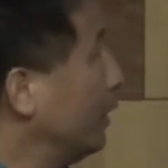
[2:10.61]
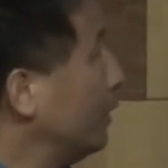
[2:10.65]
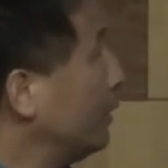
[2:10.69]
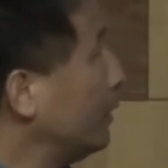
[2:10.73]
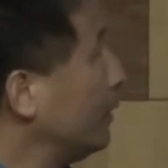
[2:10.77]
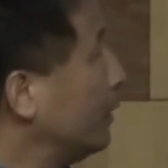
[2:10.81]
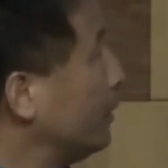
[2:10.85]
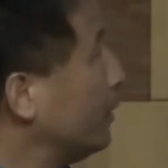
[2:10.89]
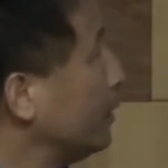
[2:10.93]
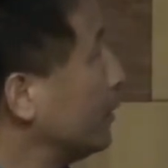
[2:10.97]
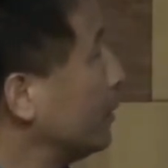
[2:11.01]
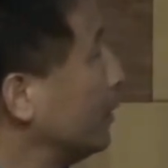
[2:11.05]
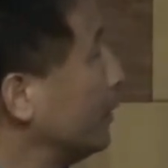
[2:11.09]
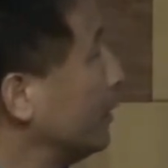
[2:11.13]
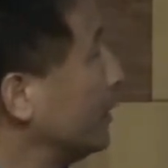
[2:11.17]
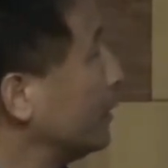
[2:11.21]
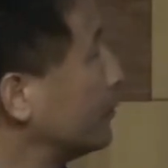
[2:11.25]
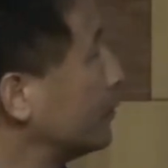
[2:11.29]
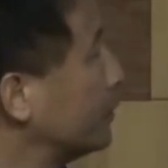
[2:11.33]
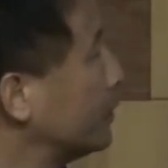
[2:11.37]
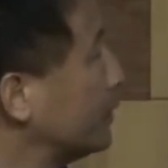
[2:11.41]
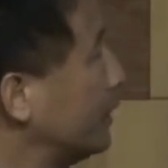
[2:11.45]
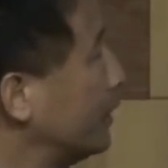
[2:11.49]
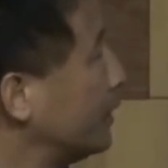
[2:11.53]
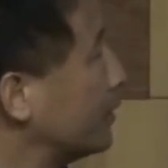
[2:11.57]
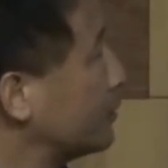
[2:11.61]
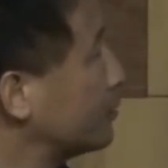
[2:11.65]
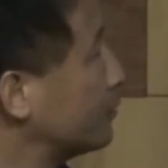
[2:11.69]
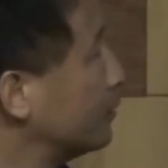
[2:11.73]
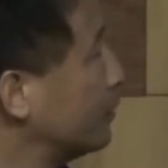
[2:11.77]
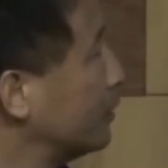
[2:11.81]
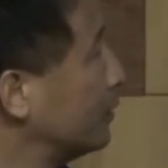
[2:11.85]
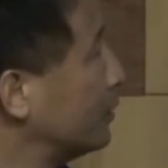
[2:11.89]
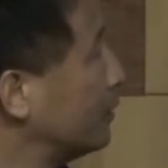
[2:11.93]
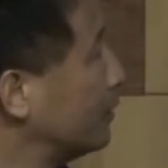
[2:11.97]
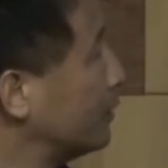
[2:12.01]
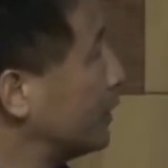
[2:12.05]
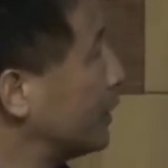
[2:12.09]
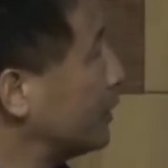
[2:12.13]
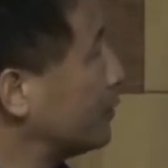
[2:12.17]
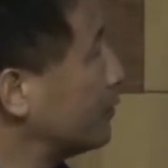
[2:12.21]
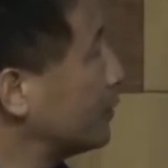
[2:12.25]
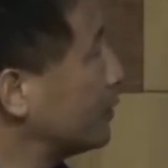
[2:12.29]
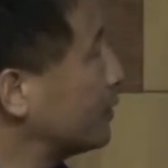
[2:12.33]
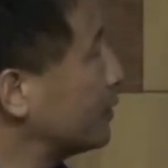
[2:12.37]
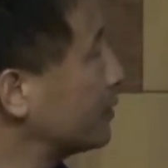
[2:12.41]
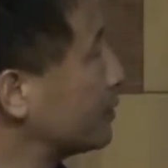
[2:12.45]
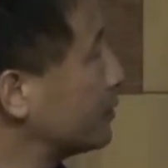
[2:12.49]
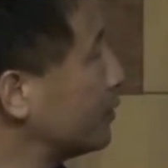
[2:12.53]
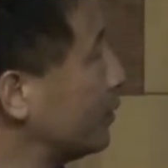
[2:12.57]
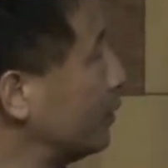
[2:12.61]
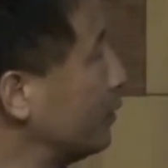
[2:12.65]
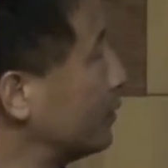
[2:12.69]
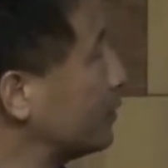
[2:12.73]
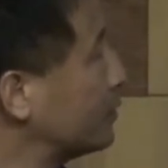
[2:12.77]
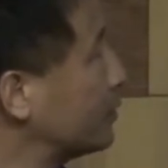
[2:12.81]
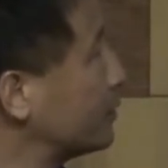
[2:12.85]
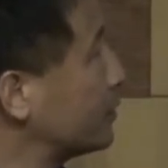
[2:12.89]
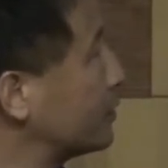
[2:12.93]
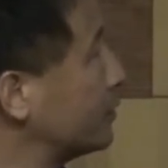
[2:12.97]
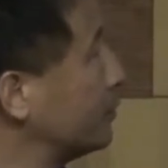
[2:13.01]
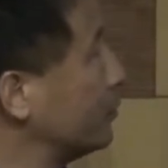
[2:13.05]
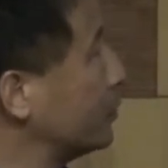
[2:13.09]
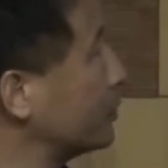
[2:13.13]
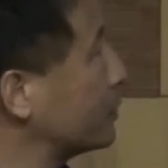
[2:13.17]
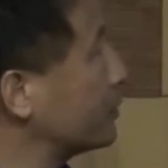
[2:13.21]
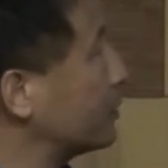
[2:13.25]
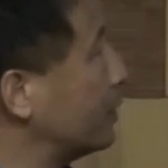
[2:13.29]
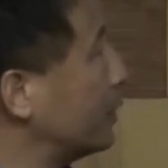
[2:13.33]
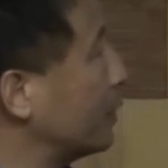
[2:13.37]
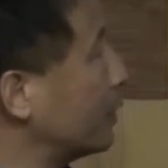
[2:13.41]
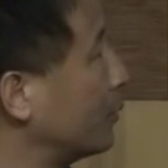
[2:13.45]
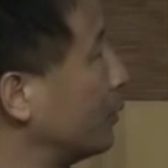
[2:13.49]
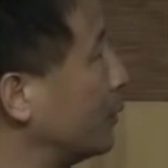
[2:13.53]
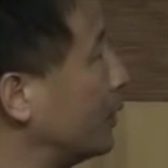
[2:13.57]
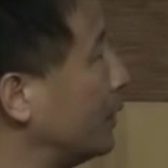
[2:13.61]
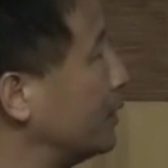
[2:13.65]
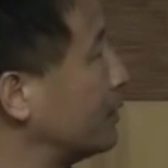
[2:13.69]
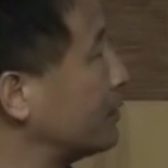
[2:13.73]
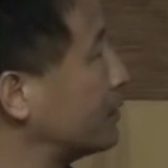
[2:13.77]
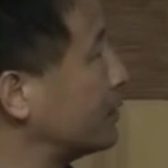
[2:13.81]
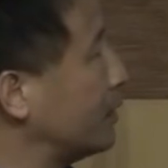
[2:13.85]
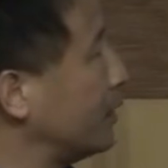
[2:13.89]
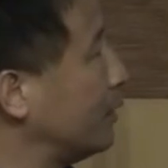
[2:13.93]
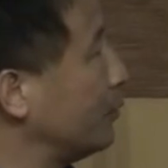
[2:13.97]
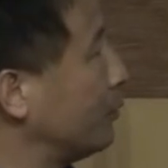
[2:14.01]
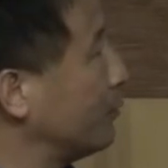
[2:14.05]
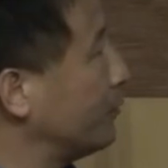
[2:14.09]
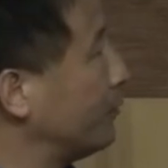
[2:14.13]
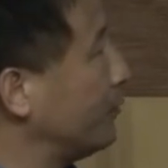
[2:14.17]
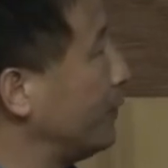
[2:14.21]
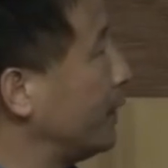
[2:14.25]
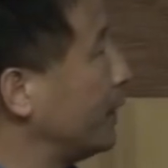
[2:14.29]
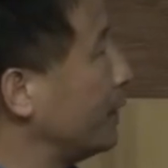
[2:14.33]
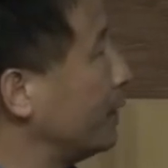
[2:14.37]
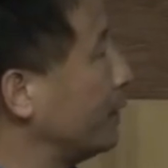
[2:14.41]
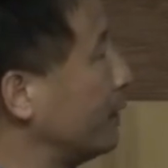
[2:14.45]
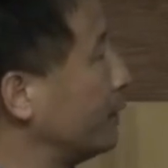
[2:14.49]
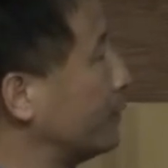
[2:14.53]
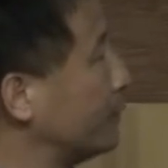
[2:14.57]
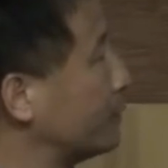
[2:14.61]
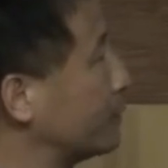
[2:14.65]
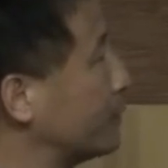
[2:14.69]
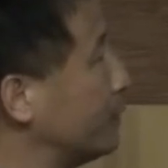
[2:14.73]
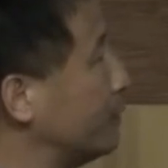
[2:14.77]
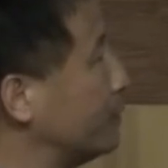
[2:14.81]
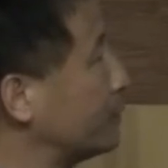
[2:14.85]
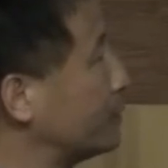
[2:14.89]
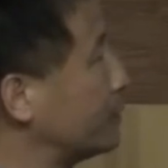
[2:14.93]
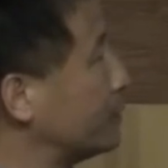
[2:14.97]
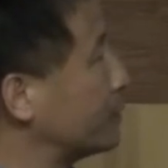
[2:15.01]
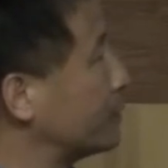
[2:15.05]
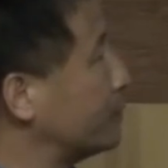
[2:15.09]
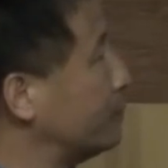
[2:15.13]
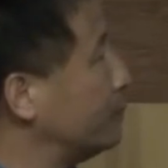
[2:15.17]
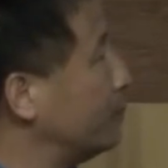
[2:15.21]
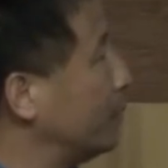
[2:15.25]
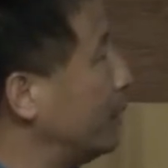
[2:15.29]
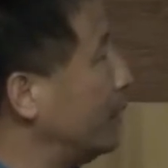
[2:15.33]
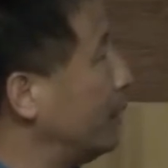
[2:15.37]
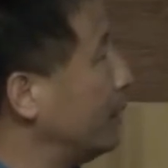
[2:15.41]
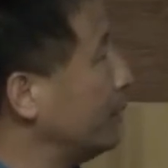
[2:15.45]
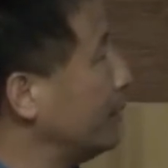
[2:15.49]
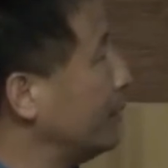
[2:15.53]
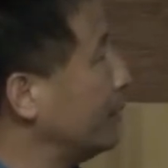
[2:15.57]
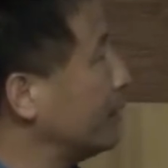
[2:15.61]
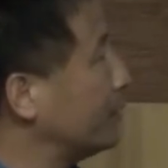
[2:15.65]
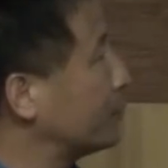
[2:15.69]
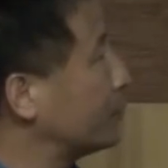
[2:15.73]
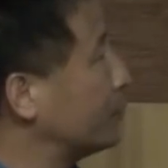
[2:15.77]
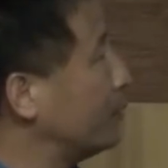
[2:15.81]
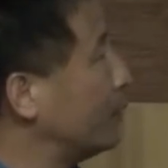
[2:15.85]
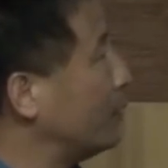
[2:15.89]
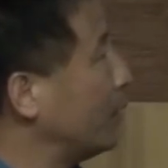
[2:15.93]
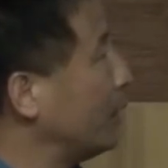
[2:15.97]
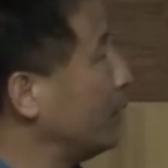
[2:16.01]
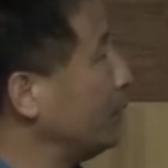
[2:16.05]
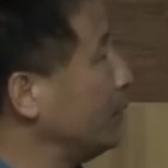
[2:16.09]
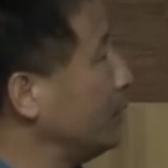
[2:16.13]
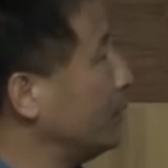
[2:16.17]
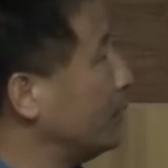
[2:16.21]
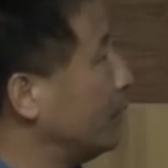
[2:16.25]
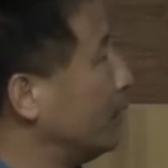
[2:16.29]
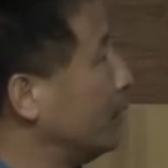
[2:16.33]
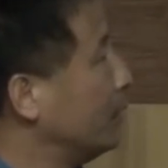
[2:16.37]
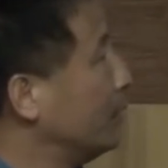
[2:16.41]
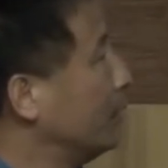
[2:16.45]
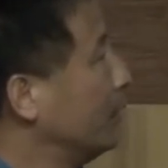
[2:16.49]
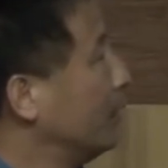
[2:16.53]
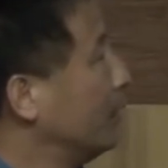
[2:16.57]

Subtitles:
And there you go. That's what the solar system looks like. When I say we're flying around the solar system blind, that's what I mean.